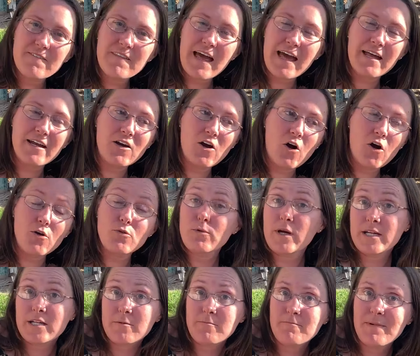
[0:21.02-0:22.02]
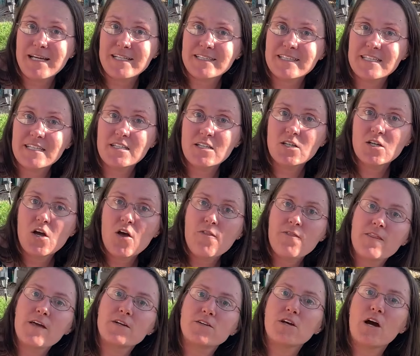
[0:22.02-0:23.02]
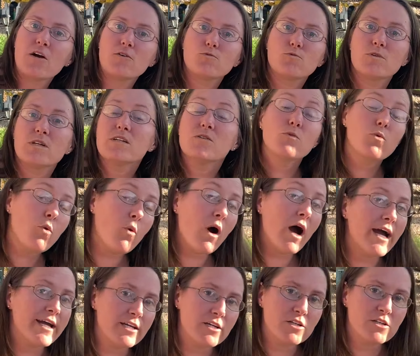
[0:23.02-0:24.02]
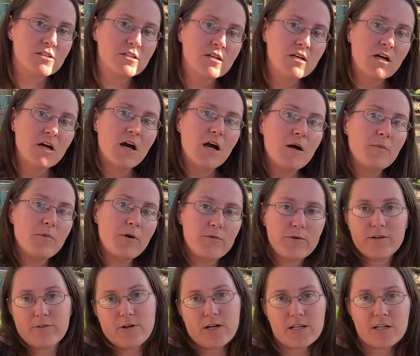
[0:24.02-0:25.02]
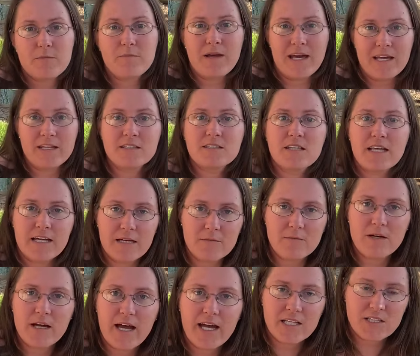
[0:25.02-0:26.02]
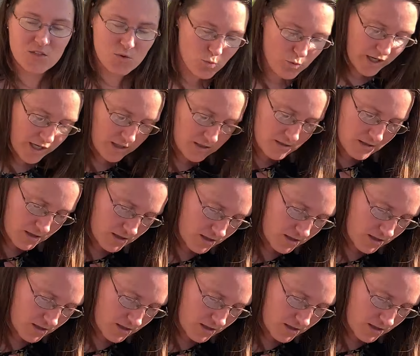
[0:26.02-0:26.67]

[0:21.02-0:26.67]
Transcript: that are recommended. They're not required, but we recommend them as well,